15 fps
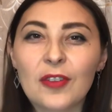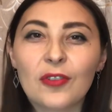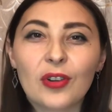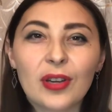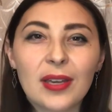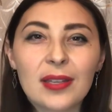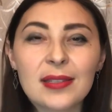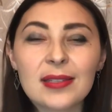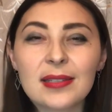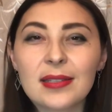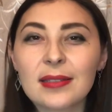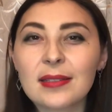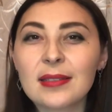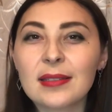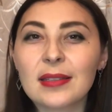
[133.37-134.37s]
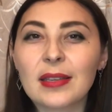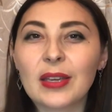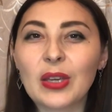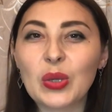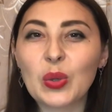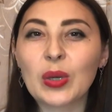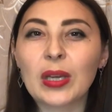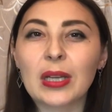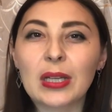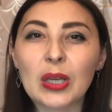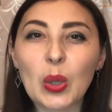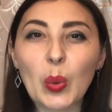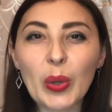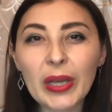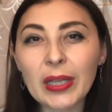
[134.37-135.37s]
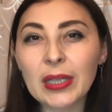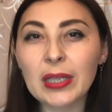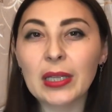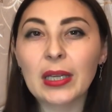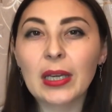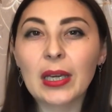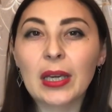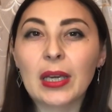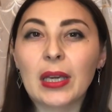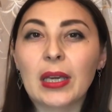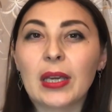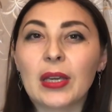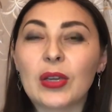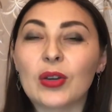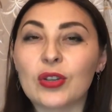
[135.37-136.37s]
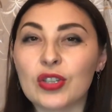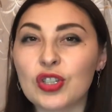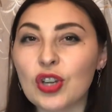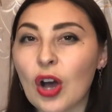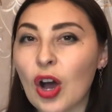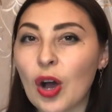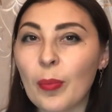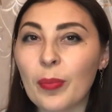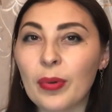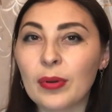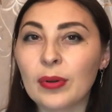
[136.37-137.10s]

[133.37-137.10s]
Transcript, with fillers: For instance, you can quit your job,